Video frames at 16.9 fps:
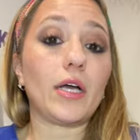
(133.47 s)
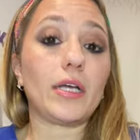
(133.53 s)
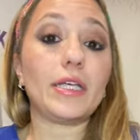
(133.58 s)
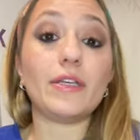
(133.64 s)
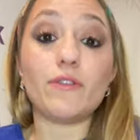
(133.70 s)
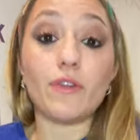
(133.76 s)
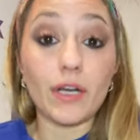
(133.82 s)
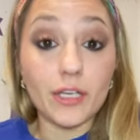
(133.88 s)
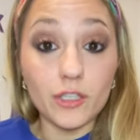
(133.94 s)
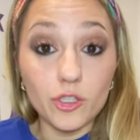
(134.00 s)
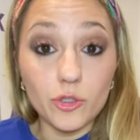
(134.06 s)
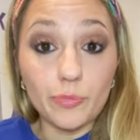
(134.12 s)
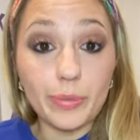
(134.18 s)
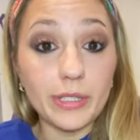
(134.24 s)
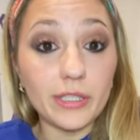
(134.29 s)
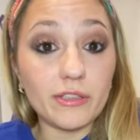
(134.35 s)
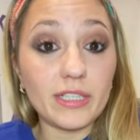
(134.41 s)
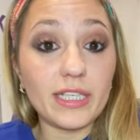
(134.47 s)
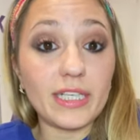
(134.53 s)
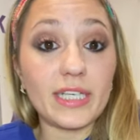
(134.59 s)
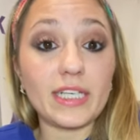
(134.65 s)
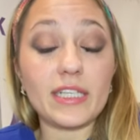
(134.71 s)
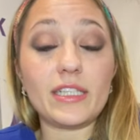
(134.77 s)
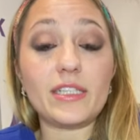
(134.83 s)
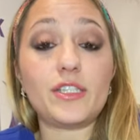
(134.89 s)
irregular
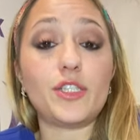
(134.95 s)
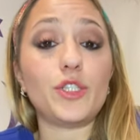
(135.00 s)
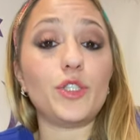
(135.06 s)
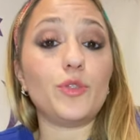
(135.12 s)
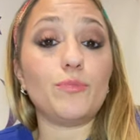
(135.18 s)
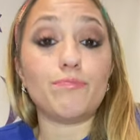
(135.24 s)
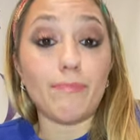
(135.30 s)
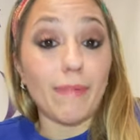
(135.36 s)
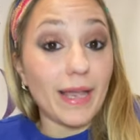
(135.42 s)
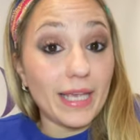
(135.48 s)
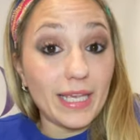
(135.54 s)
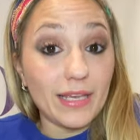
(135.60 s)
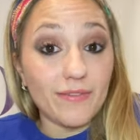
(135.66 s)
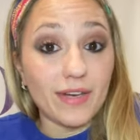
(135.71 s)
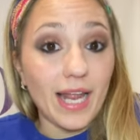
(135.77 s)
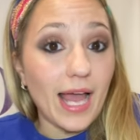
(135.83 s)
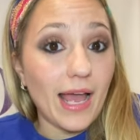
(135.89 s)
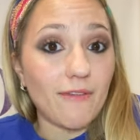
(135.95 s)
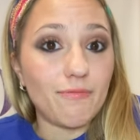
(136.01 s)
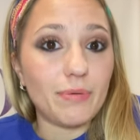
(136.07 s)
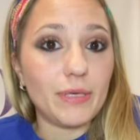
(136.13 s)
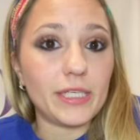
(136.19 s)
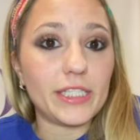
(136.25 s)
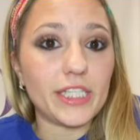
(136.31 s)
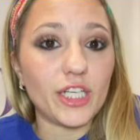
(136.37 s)
periods, you may even have
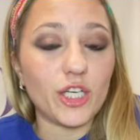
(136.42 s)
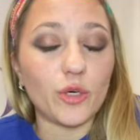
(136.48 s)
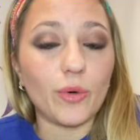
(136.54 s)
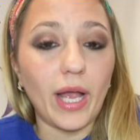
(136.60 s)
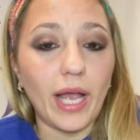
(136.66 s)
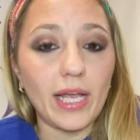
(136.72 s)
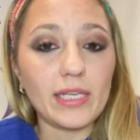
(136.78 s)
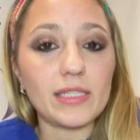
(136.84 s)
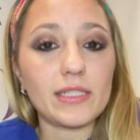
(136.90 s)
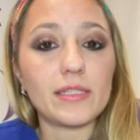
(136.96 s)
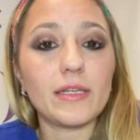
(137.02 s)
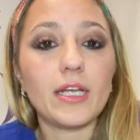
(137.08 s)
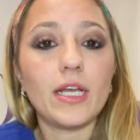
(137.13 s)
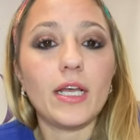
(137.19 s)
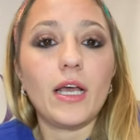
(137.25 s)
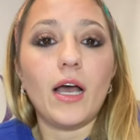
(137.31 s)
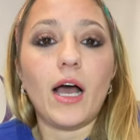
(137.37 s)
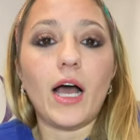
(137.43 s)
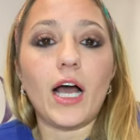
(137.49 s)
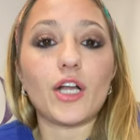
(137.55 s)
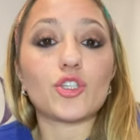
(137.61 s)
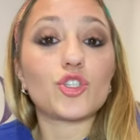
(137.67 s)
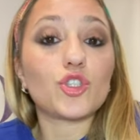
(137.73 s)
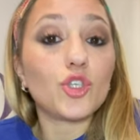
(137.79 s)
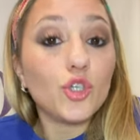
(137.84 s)
PCOS,
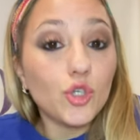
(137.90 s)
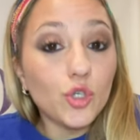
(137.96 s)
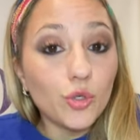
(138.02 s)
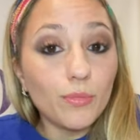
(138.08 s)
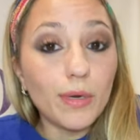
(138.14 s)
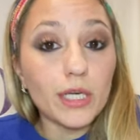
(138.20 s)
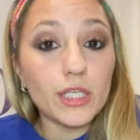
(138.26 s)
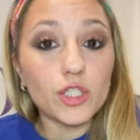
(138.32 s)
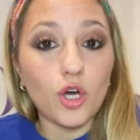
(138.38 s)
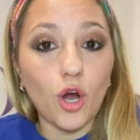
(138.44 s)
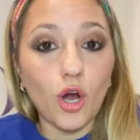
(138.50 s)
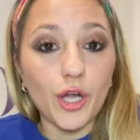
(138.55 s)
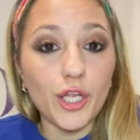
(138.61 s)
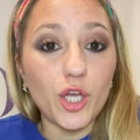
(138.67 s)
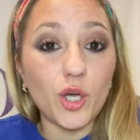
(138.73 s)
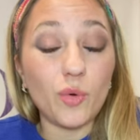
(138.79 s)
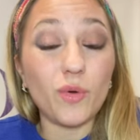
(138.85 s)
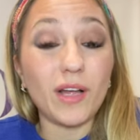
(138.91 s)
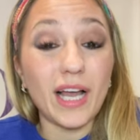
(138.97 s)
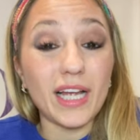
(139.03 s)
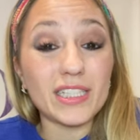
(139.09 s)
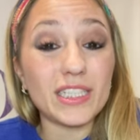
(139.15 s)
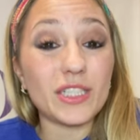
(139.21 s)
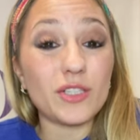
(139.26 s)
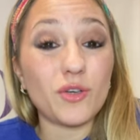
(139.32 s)
too much cardio will
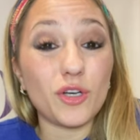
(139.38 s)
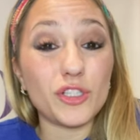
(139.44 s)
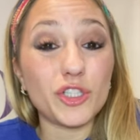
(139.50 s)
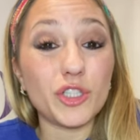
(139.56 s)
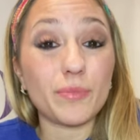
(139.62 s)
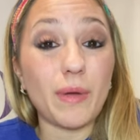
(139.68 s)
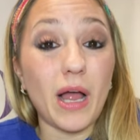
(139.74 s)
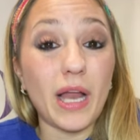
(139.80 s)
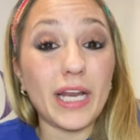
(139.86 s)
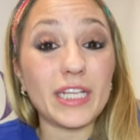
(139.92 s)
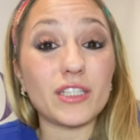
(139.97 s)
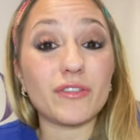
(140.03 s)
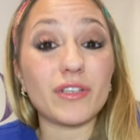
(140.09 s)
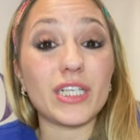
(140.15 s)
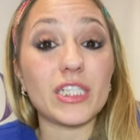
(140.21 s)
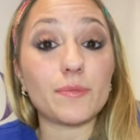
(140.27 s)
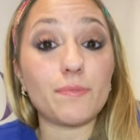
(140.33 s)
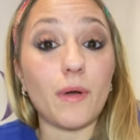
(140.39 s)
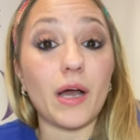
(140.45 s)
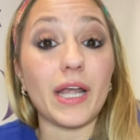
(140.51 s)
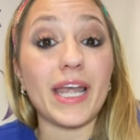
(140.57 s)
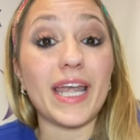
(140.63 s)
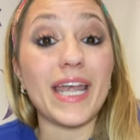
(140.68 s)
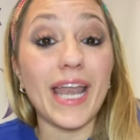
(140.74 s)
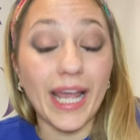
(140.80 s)
actually cause your body to
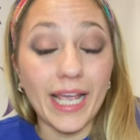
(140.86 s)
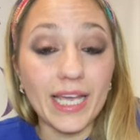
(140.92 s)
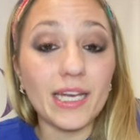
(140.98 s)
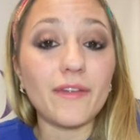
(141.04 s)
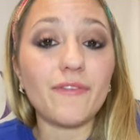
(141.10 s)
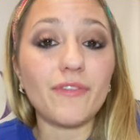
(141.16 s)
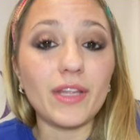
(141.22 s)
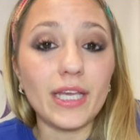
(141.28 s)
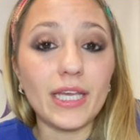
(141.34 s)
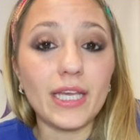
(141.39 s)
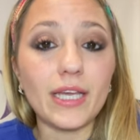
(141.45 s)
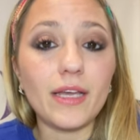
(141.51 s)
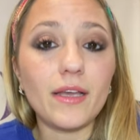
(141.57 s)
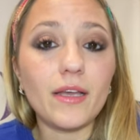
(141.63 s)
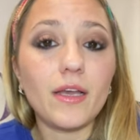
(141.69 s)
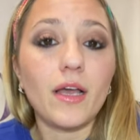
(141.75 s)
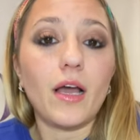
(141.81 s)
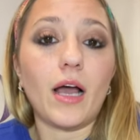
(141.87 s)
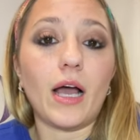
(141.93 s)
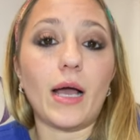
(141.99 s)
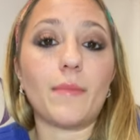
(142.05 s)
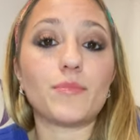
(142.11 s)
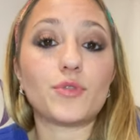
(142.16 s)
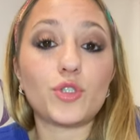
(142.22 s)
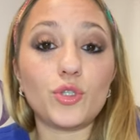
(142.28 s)
respond negatively
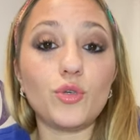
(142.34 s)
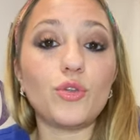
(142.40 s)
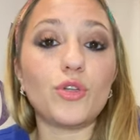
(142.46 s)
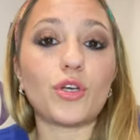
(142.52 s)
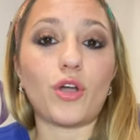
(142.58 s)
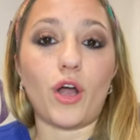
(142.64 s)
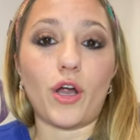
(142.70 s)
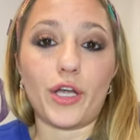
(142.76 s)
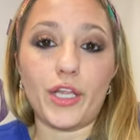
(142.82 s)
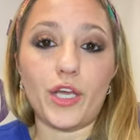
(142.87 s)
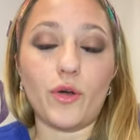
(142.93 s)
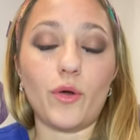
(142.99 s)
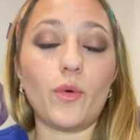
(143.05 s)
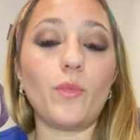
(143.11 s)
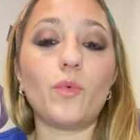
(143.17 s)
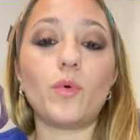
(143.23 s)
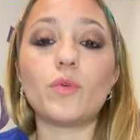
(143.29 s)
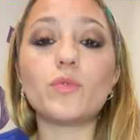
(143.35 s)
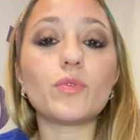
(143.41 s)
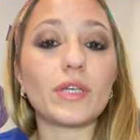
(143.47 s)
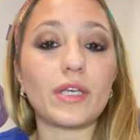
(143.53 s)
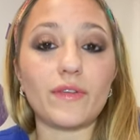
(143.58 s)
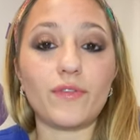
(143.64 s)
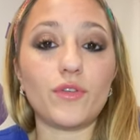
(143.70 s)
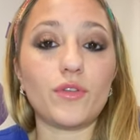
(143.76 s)
to the cardio. It
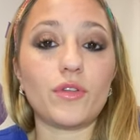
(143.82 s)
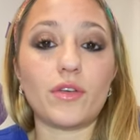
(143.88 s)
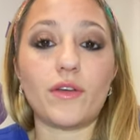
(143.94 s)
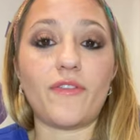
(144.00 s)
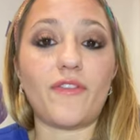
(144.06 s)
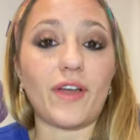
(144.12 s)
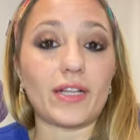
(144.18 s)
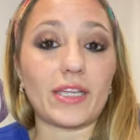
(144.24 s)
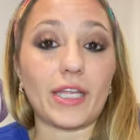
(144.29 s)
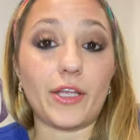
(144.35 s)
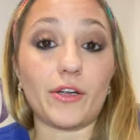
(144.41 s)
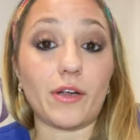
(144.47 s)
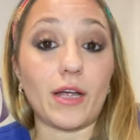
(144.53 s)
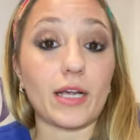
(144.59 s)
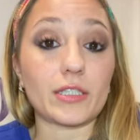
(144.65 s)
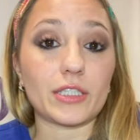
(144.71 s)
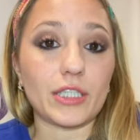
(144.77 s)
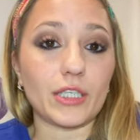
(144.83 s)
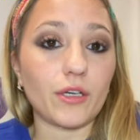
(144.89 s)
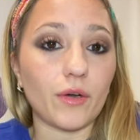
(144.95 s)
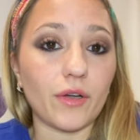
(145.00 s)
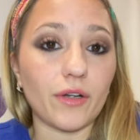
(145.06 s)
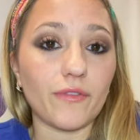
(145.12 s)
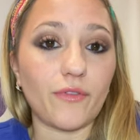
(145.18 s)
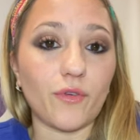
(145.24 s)
won't give you the effect that you're actually
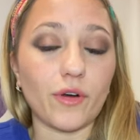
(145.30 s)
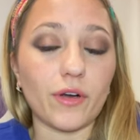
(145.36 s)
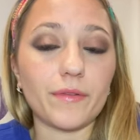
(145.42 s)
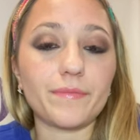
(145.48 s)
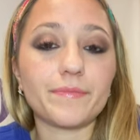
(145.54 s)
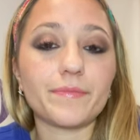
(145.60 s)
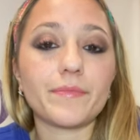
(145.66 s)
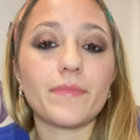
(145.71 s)
going for.